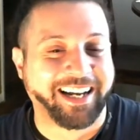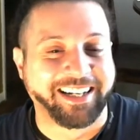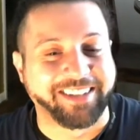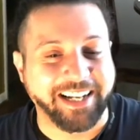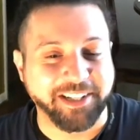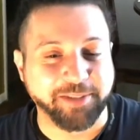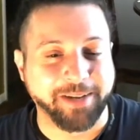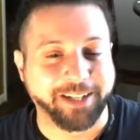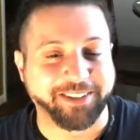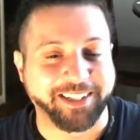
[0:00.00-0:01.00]
like, as a
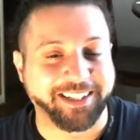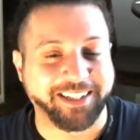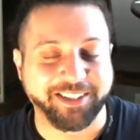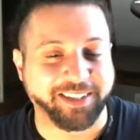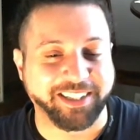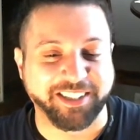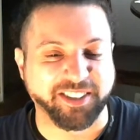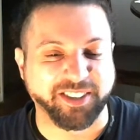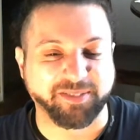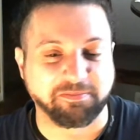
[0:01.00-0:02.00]
metalhead, I just like
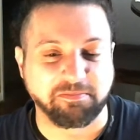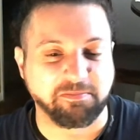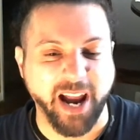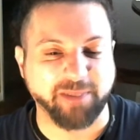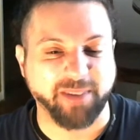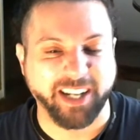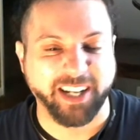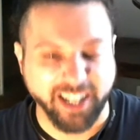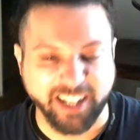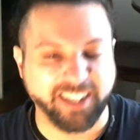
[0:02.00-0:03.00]
to bang my
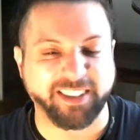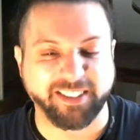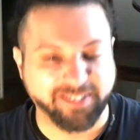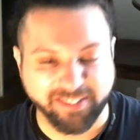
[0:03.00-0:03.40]
head and